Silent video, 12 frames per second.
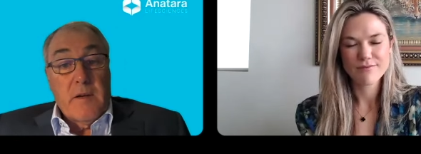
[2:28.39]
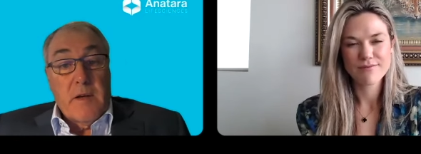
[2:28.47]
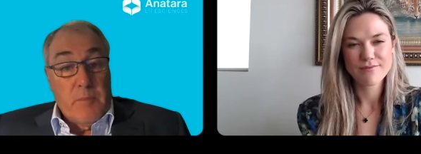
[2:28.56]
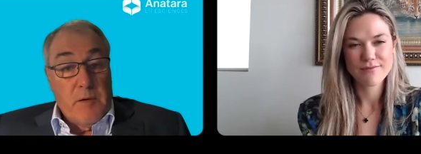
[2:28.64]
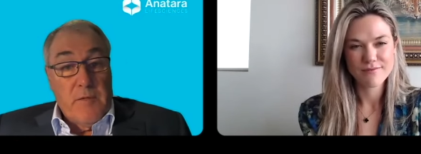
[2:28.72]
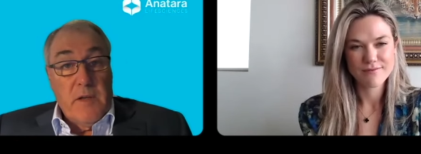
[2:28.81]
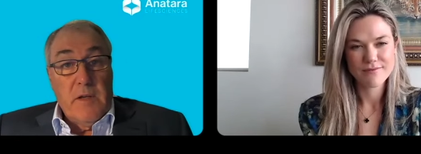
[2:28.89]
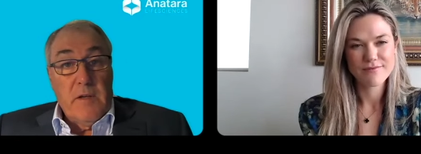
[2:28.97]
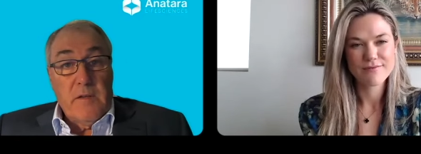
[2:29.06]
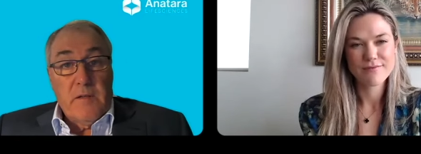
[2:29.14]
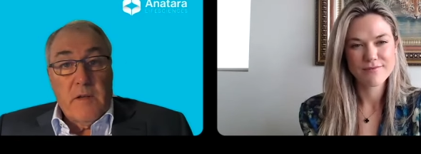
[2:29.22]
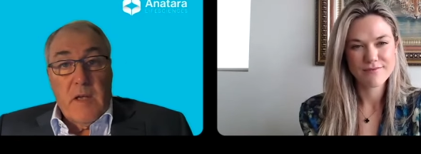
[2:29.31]
Speaker 1: couple of
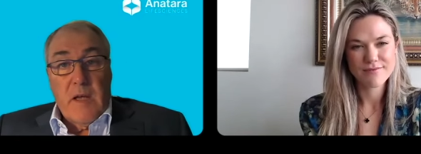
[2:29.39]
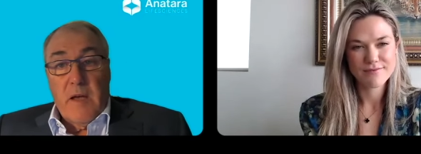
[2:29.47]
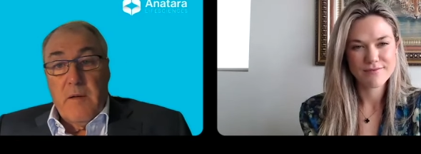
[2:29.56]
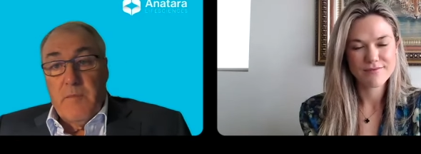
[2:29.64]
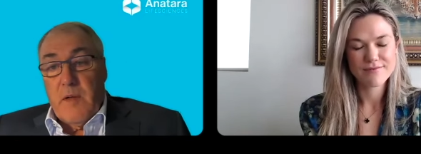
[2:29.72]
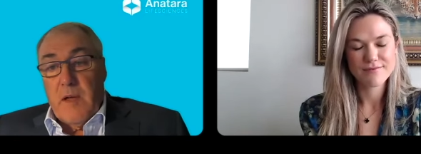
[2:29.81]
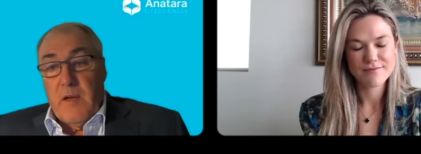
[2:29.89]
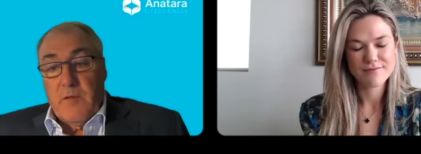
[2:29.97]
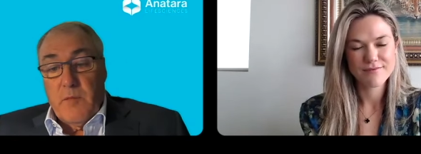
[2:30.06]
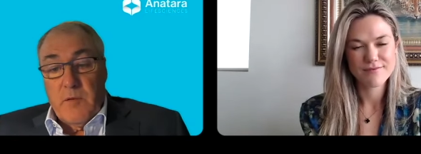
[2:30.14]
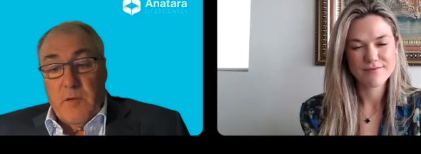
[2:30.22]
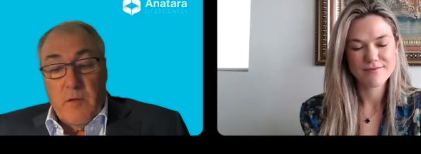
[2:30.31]
years um,
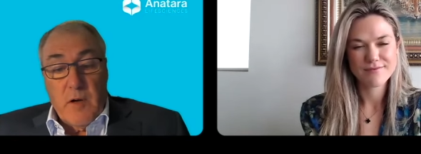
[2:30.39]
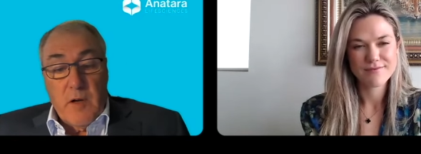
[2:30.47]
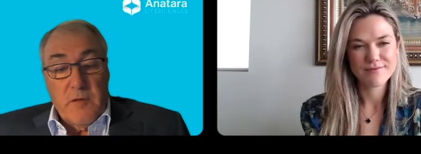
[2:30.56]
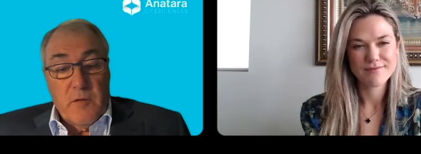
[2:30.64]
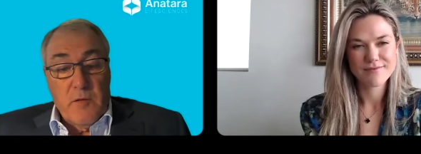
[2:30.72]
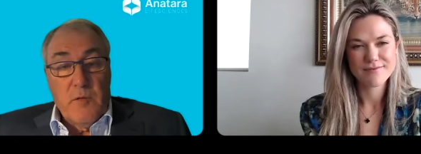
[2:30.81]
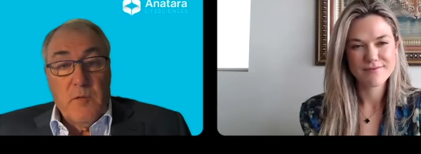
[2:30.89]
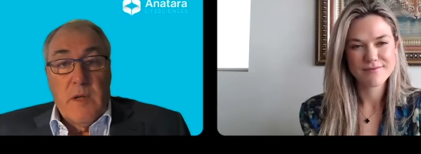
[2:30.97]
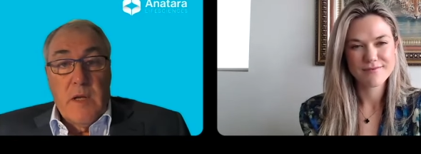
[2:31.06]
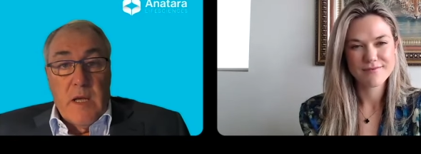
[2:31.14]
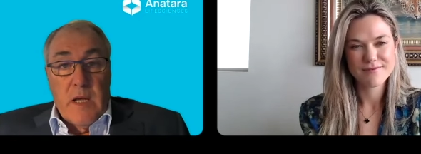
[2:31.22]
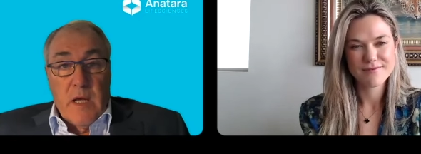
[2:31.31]
as we try to,
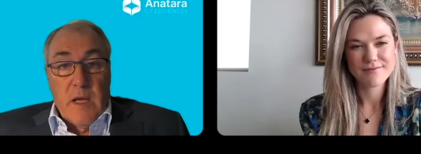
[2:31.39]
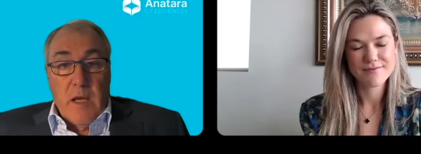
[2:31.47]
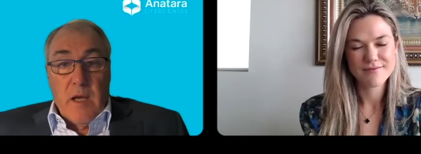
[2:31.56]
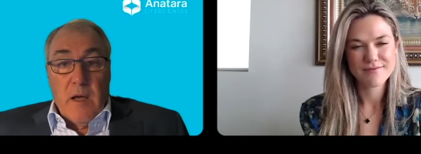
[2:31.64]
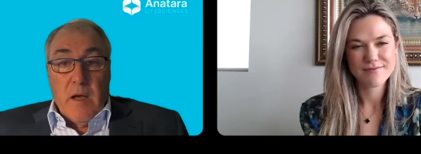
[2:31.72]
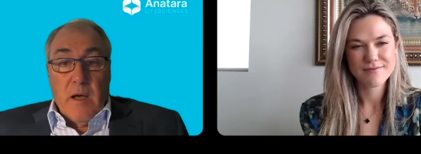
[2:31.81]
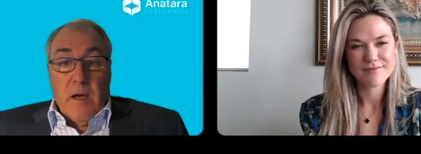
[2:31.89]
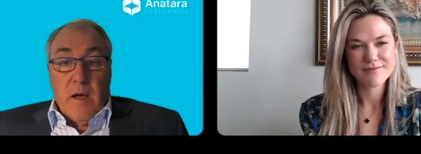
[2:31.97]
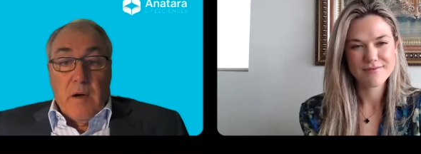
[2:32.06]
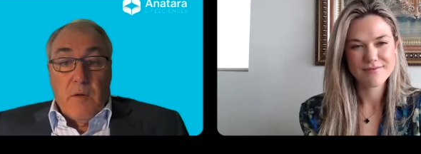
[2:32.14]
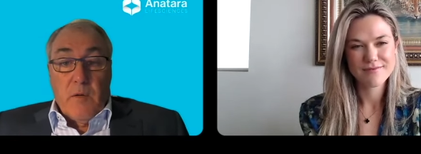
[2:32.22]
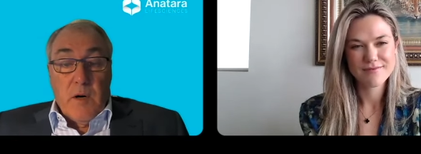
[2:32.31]

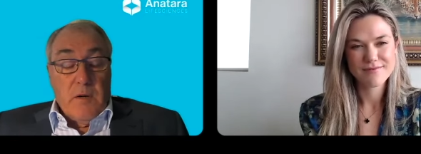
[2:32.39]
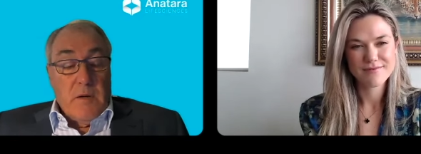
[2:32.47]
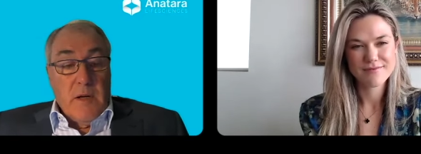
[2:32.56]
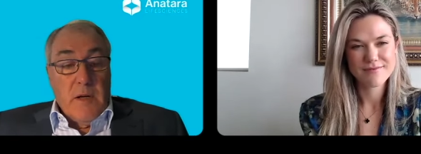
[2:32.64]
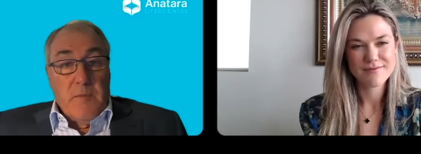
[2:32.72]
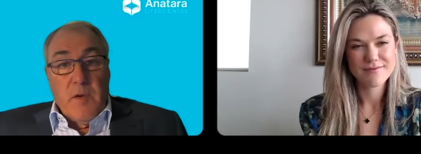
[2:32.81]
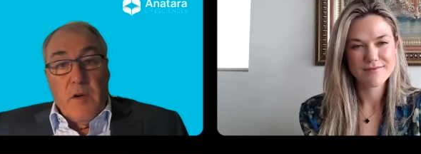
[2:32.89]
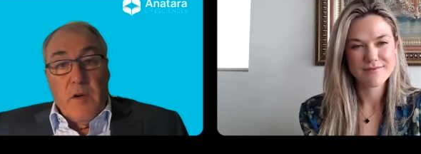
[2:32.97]
well, um,